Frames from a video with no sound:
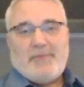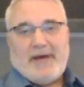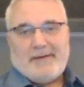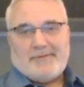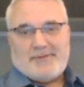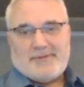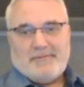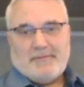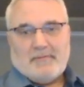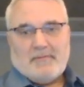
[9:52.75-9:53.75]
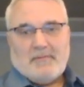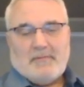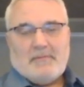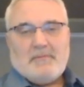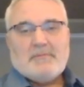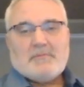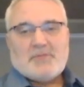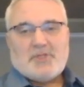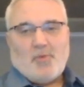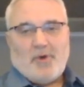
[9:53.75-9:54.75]
pounds.
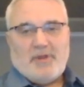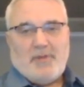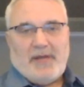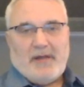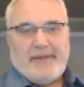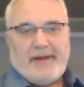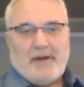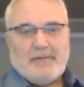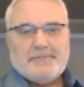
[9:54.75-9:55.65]
Somewhere in the middle there